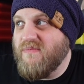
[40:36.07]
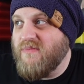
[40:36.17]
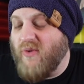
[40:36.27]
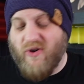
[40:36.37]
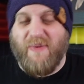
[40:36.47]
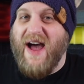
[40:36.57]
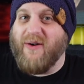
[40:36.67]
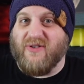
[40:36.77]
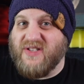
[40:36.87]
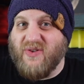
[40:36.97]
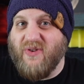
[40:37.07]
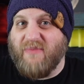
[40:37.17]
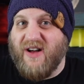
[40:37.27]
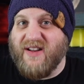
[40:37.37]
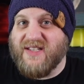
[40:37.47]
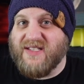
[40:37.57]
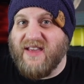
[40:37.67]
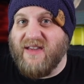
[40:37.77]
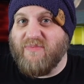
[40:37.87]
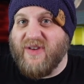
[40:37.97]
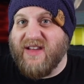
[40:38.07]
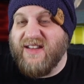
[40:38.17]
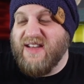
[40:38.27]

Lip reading: more power to him, honestly, but